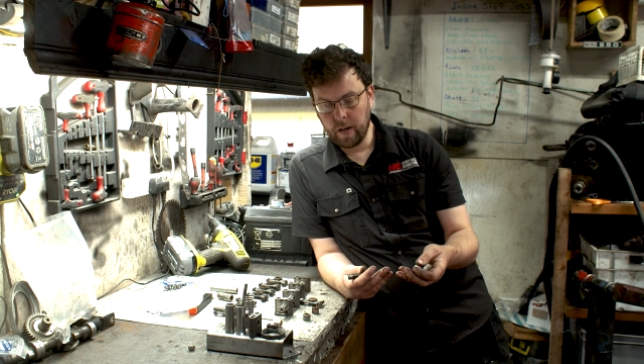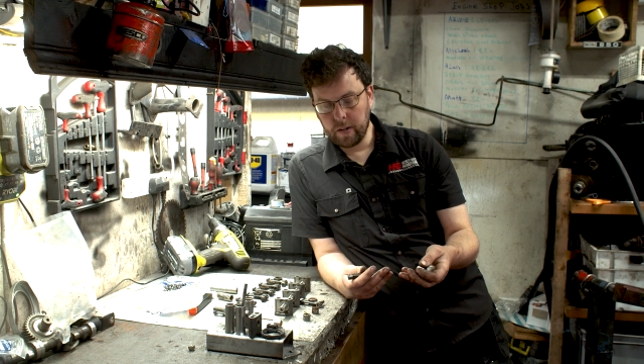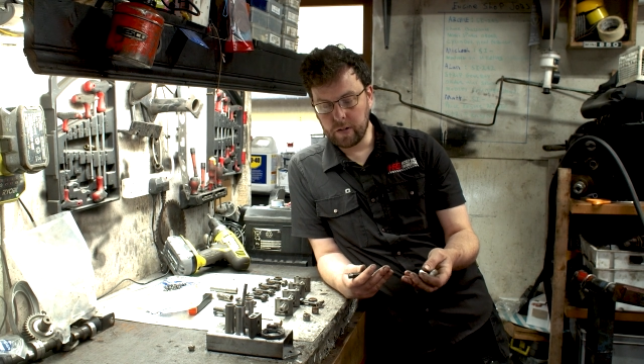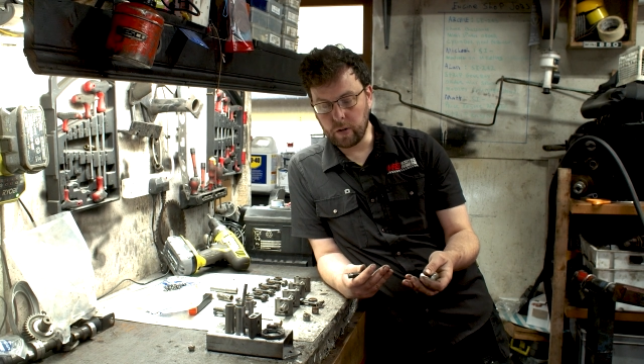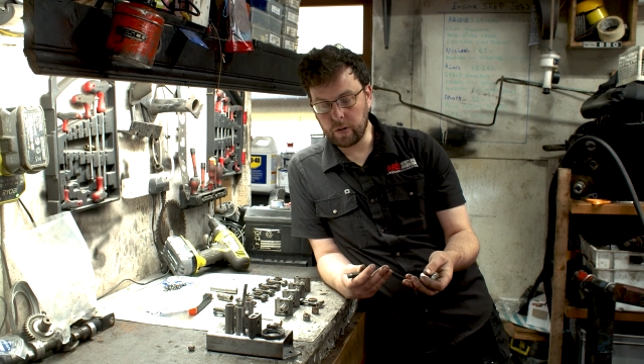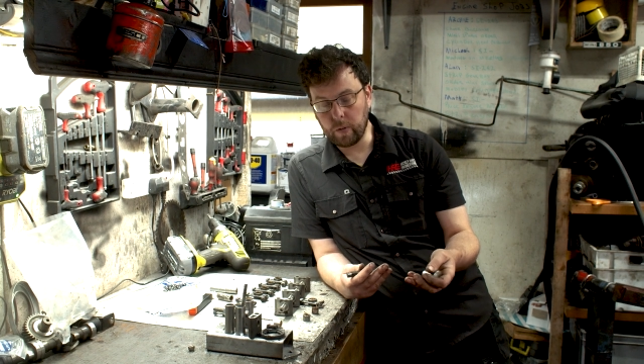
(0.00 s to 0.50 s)

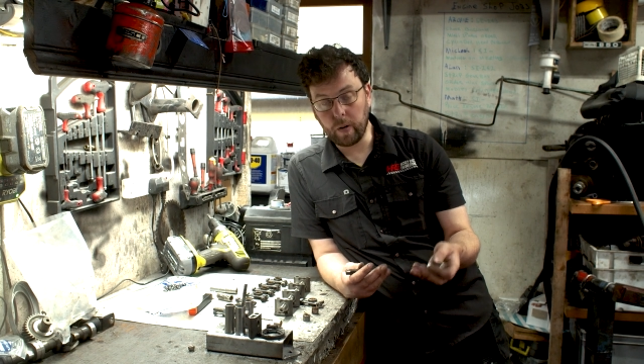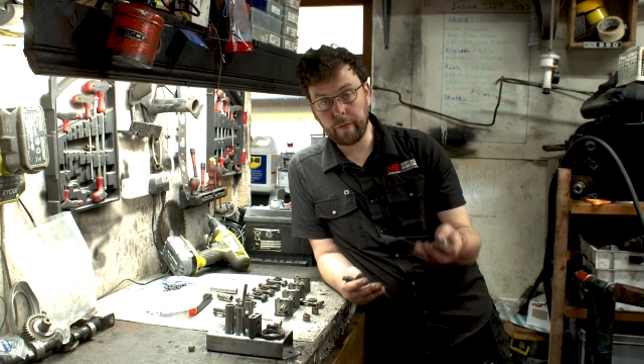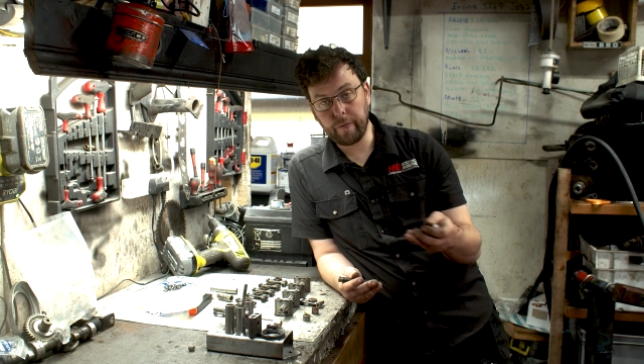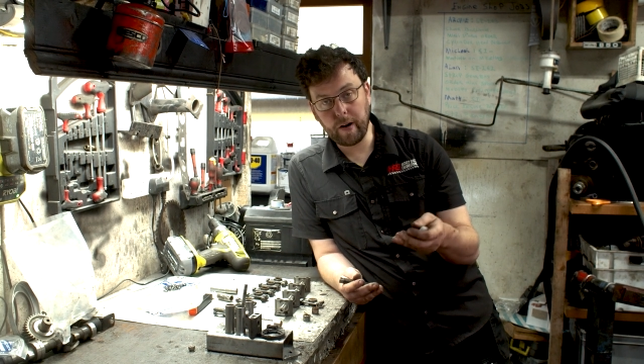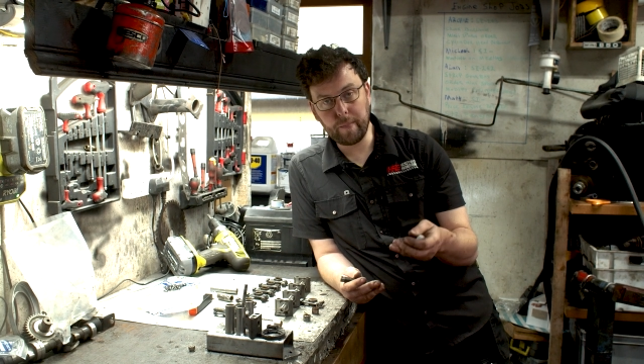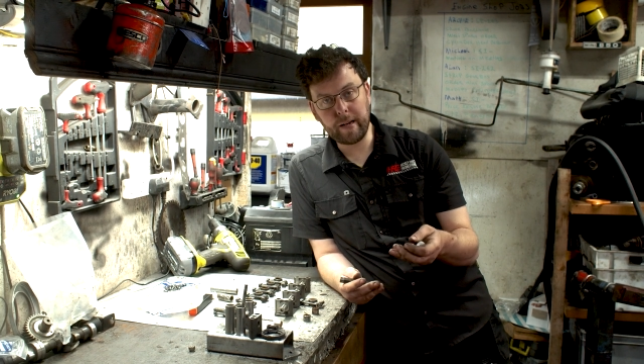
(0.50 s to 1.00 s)
So do you want to
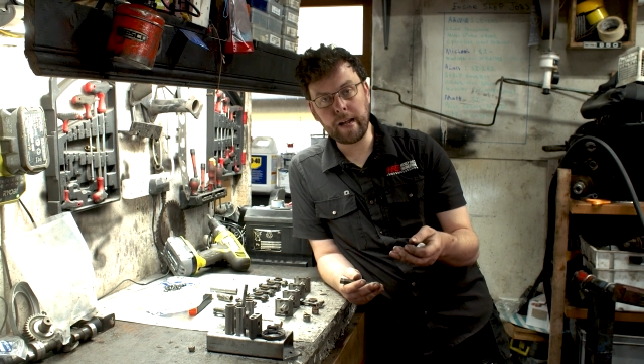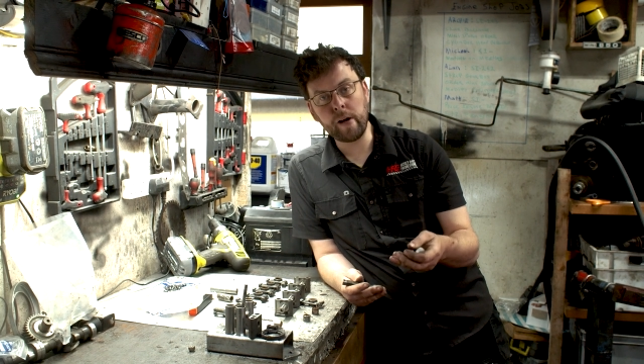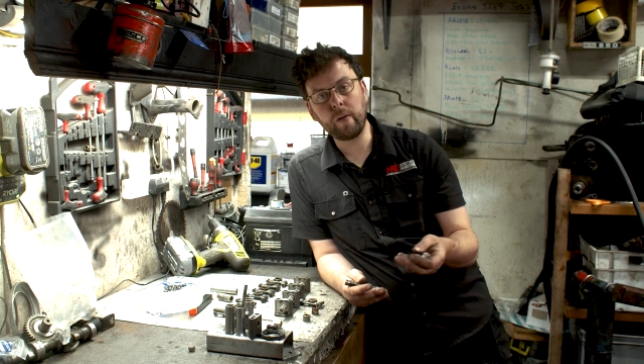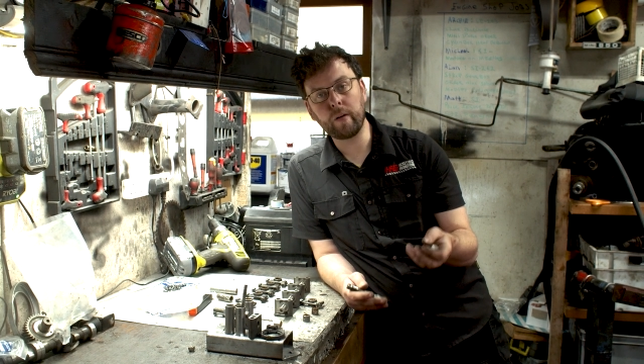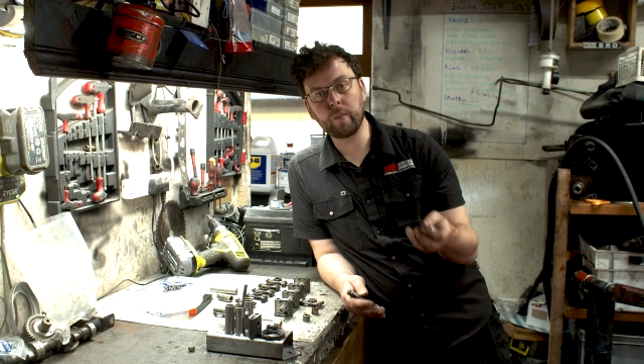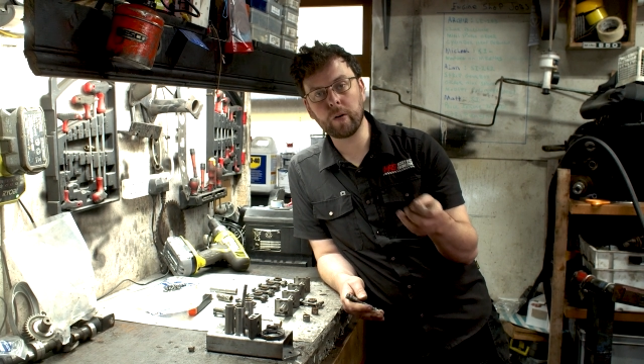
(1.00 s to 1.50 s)
follow me
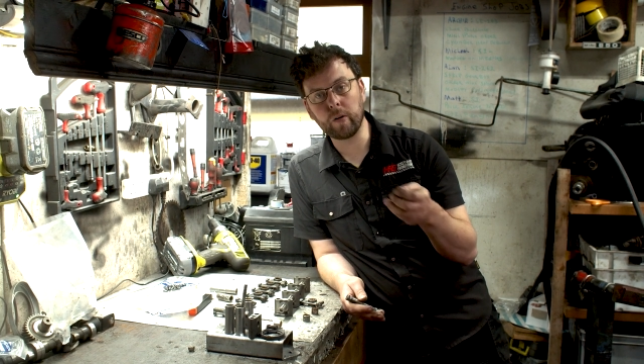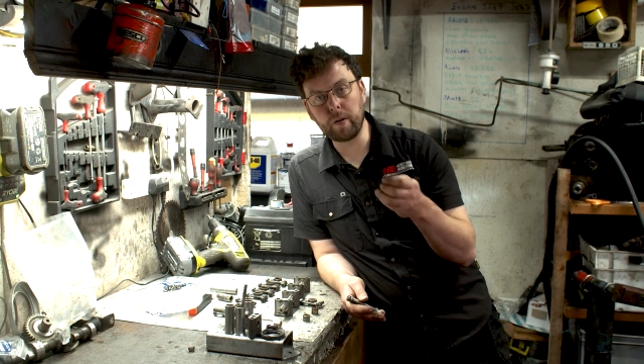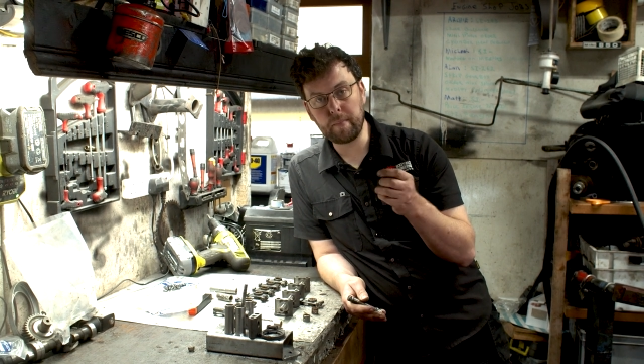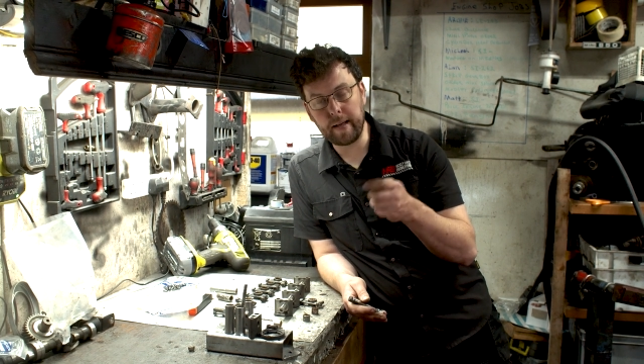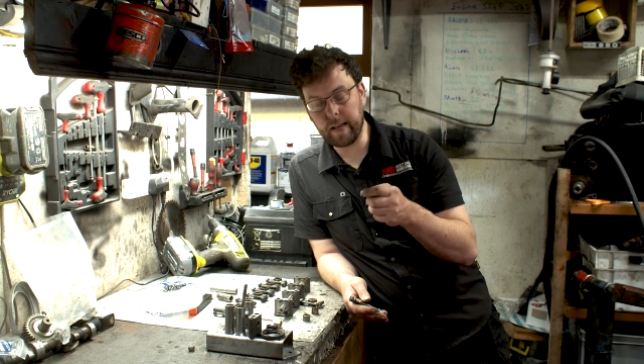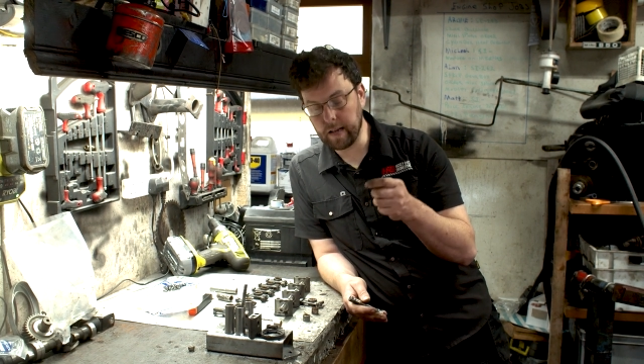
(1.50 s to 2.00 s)
now? And we're going to
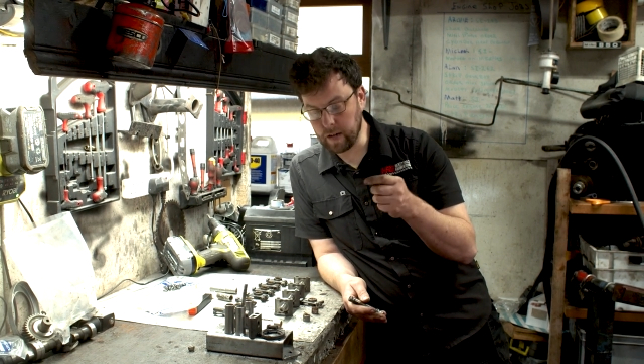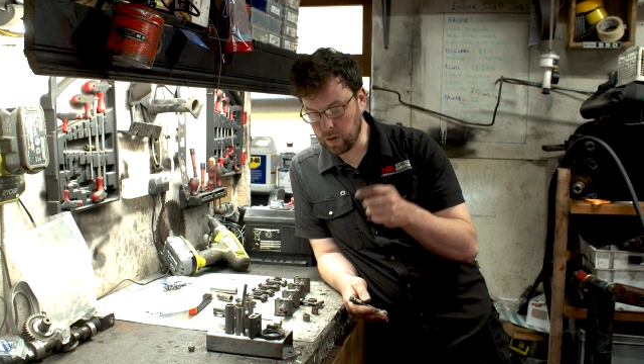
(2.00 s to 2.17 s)
make